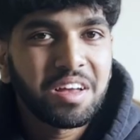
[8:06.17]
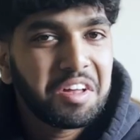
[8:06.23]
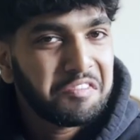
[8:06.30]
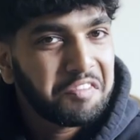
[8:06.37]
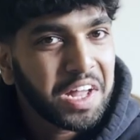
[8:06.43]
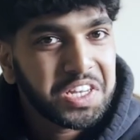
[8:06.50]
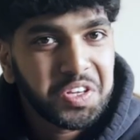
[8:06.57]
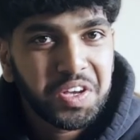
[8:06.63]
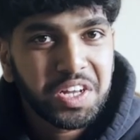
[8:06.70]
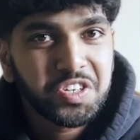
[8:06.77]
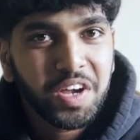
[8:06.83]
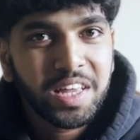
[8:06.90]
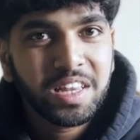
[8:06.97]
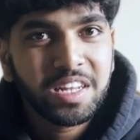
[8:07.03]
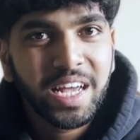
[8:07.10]
In fact, you can
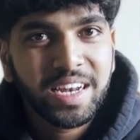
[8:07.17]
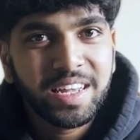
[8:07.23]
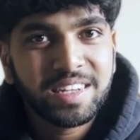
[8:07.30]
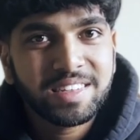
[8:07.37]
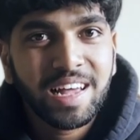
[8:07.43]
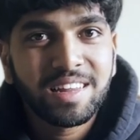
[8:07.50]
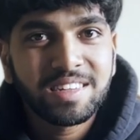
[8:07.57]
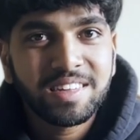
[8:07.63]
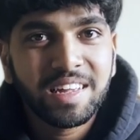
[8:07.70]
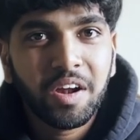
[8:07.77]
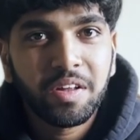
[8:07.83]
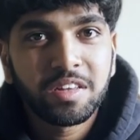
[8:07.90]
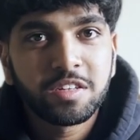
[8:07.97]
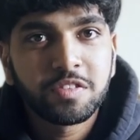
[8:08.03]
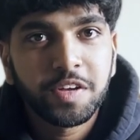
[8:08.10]
try the techniques I listed
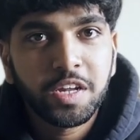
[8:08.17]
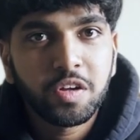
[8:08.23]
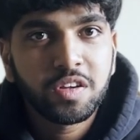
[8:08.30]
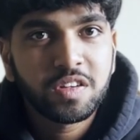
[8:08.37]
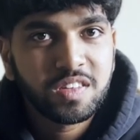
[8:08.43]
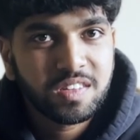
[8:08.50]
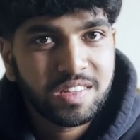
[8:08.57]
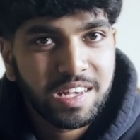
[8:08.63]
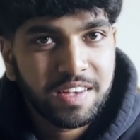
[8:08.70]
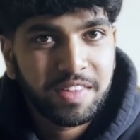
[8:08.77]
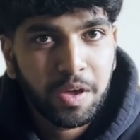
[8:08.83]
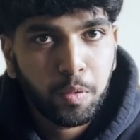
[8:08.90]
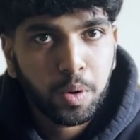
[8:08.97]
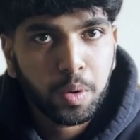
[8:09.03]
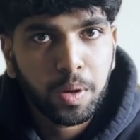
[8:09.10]
out in this video just to see if
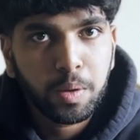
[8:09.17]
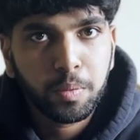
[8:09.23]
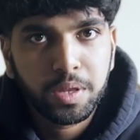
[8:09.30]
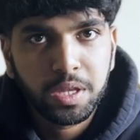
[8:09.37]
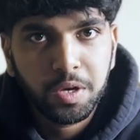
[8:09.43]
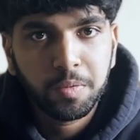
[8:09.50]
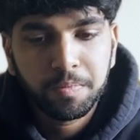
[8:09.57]
they work well with you.